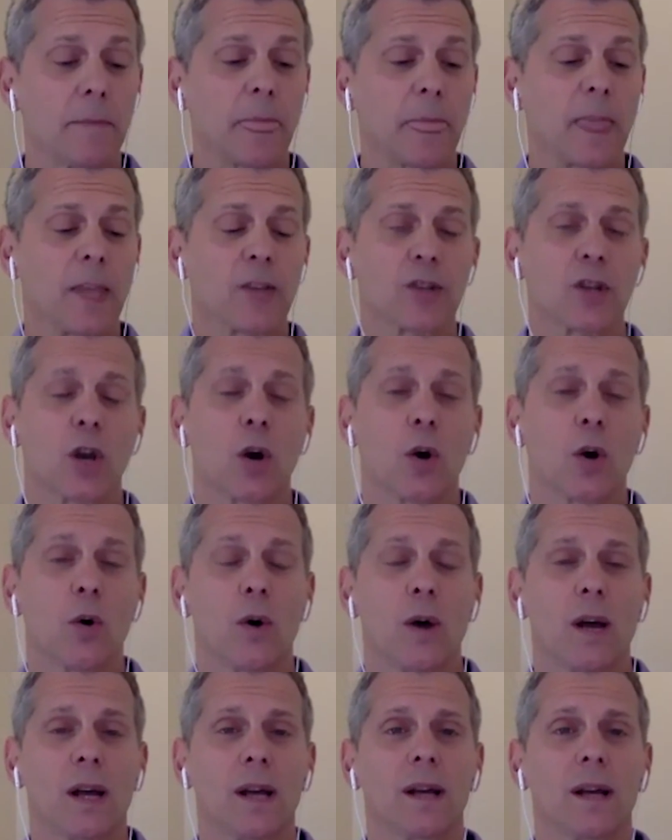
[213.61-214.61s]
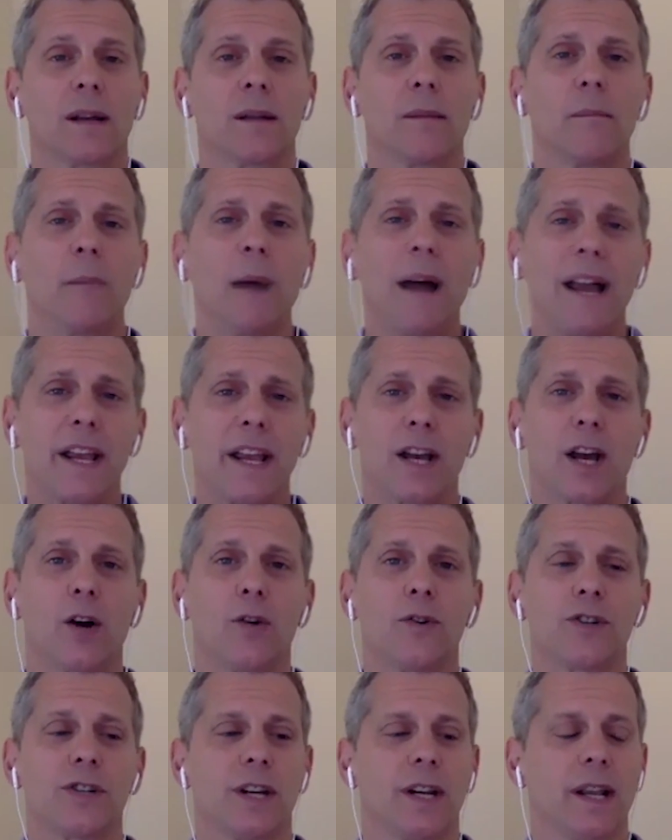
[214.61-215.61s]
So my
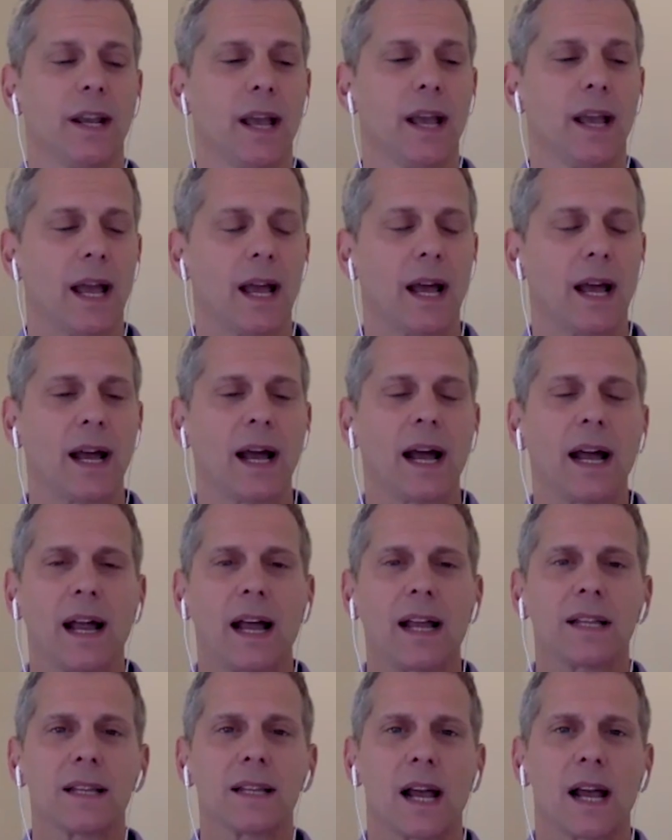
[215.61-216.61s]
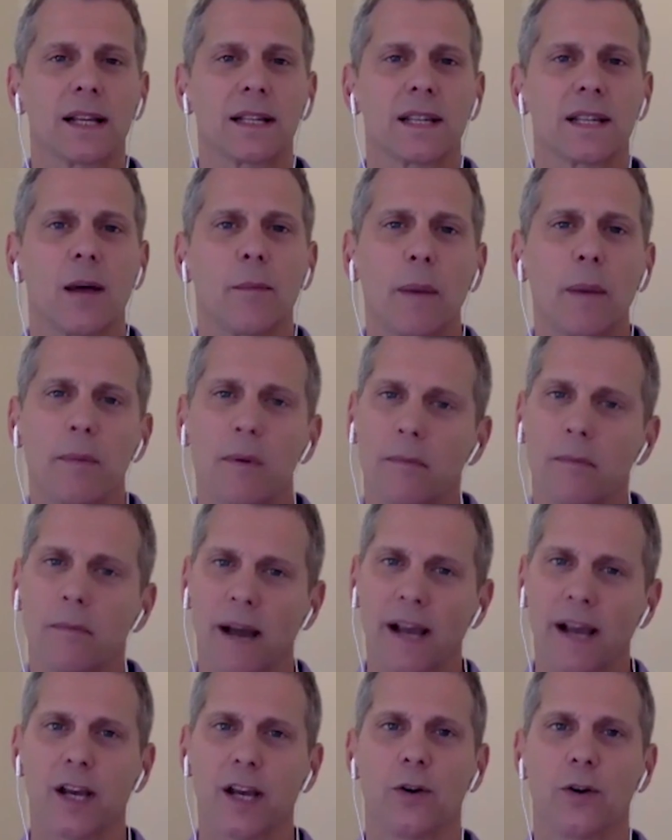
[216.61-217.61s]
coaching, I tell people
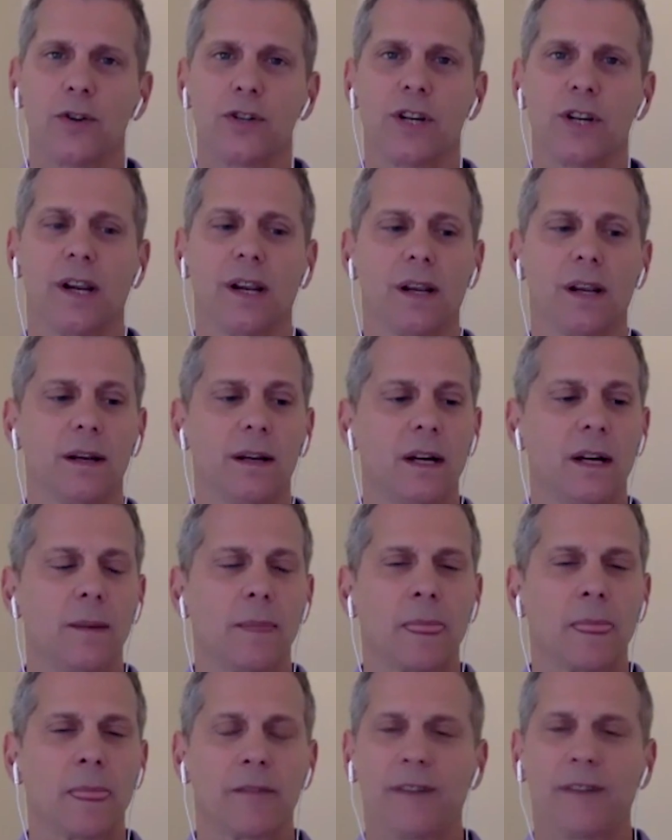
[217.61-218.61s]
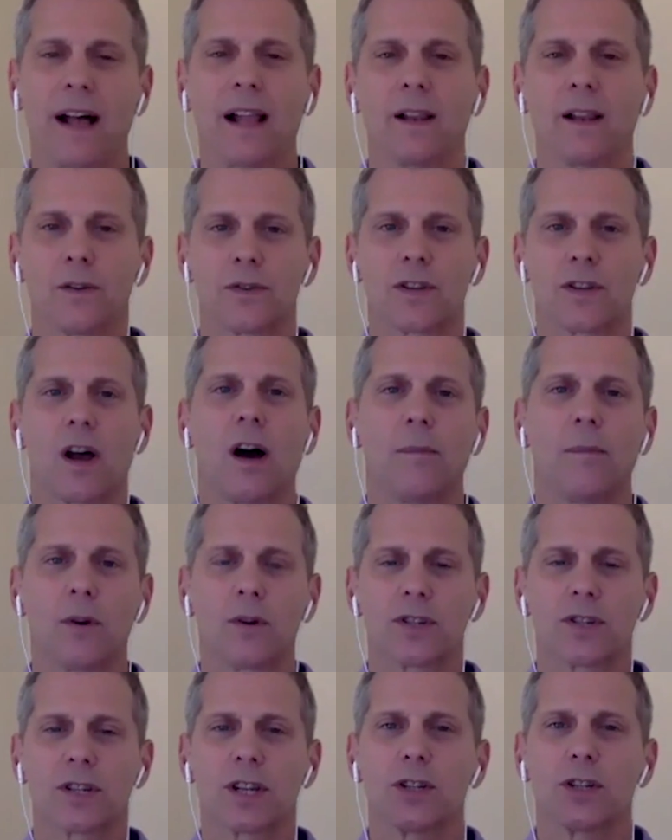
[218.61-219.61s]
my coaching follows
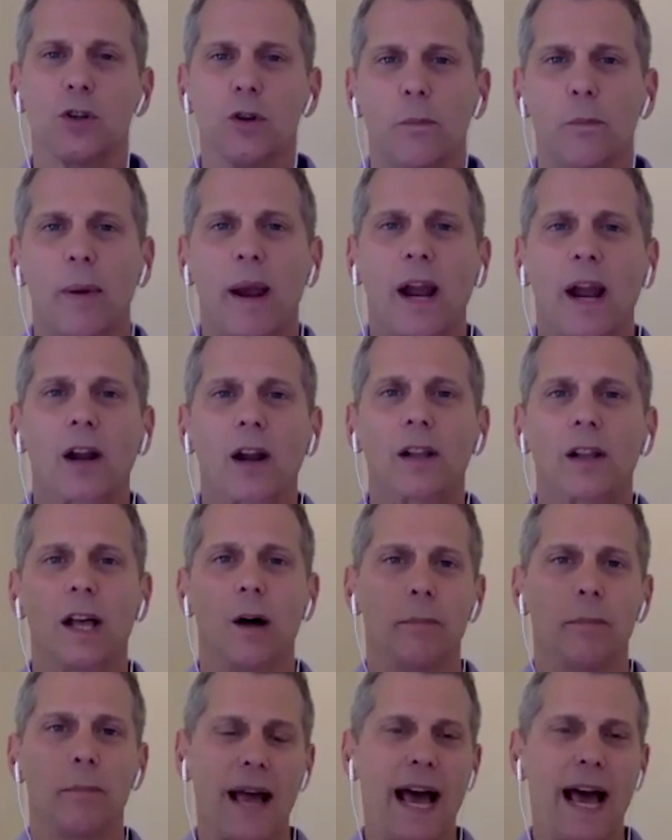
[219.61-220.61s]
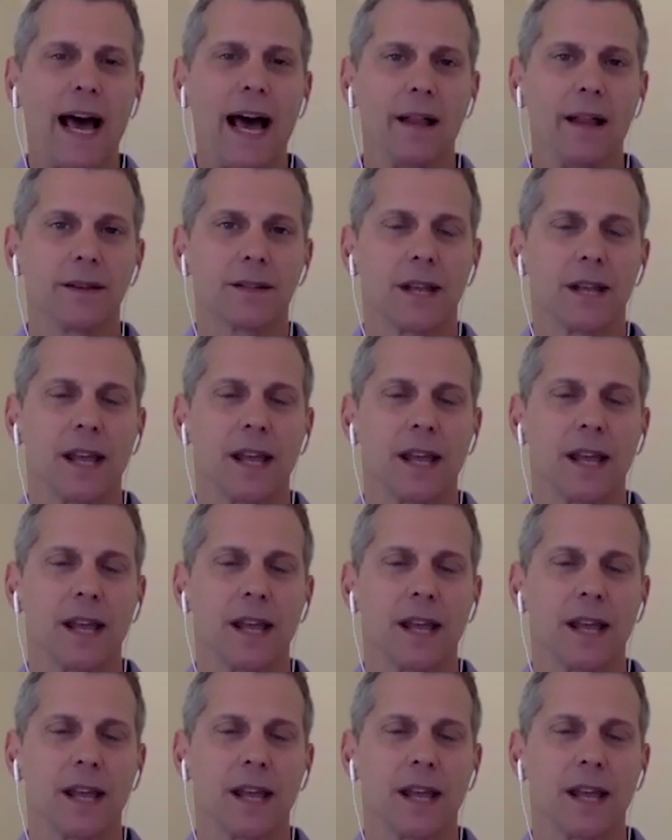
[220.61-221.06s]
almost two parallel paths.